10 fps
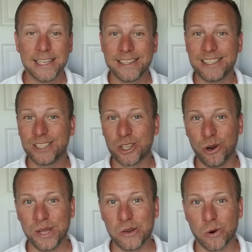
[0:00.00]
This is
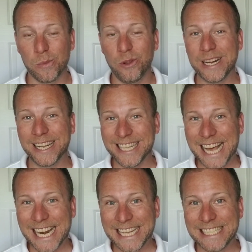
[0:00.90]
totally normal, and a
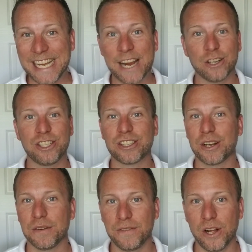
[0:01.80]
lot of this hair is just
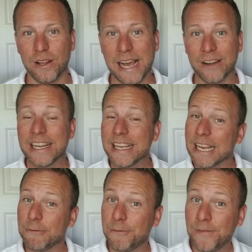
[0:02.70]
going to fall out.
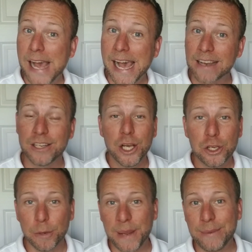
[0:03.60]
In fact,
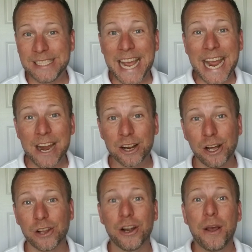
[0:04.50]
your baby's hair
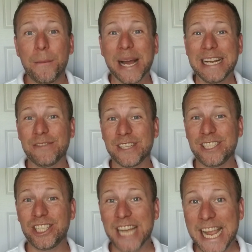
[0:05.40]
color might even
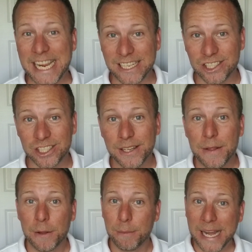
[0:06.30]
change.
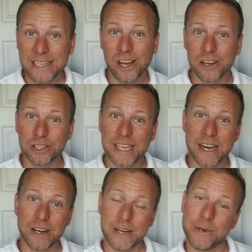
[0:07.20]
My daughter's
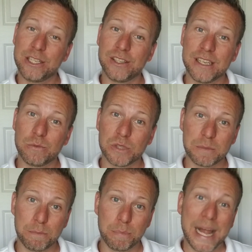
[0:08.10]
hair originally was
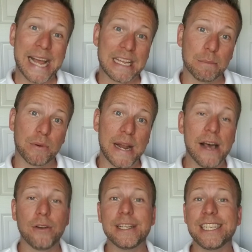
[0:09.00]
black and
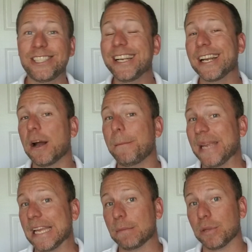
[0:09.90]
brown, and she ended up
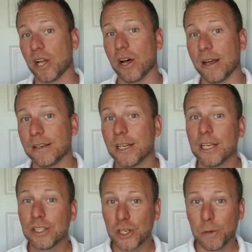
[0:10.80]
being blonde.
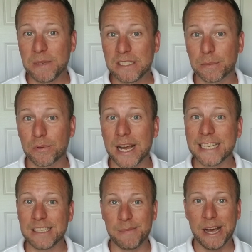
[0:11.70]
So don't be
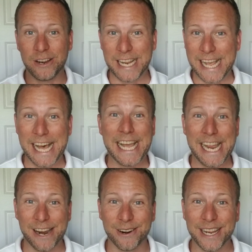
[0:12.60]
surprised about a
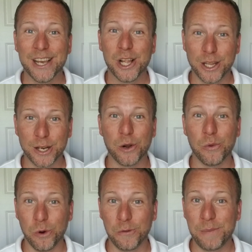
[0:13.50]
hairy little
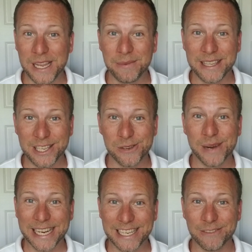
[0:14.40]
wolf baby that you
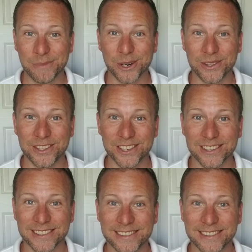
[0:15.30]
might give birth to.